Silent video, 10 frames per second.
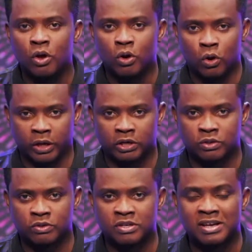
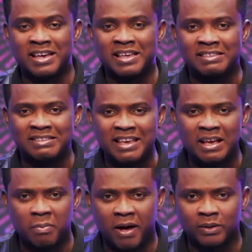locations. Think
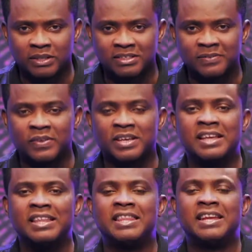about it.
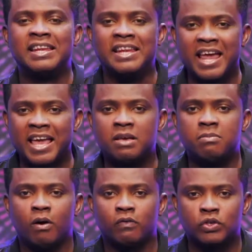The
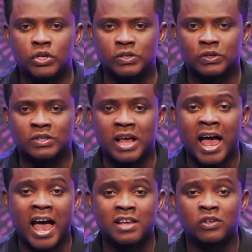name of Jesus
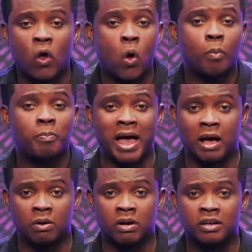has all
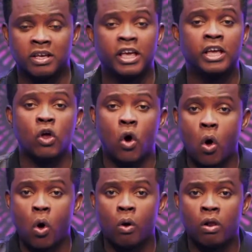power in
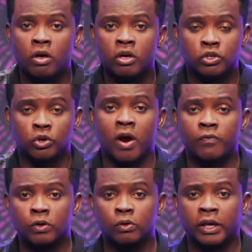all
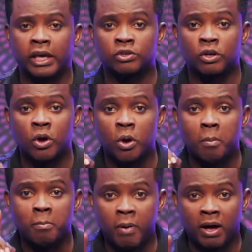geographical location,
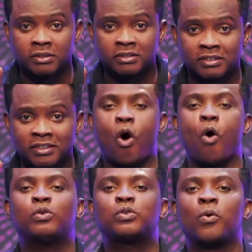but
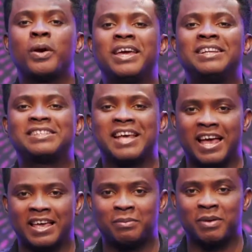also in
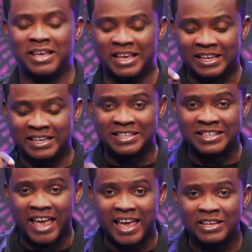time, in this
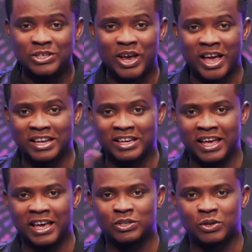age and in
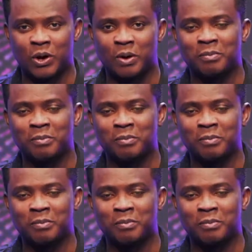the age to come.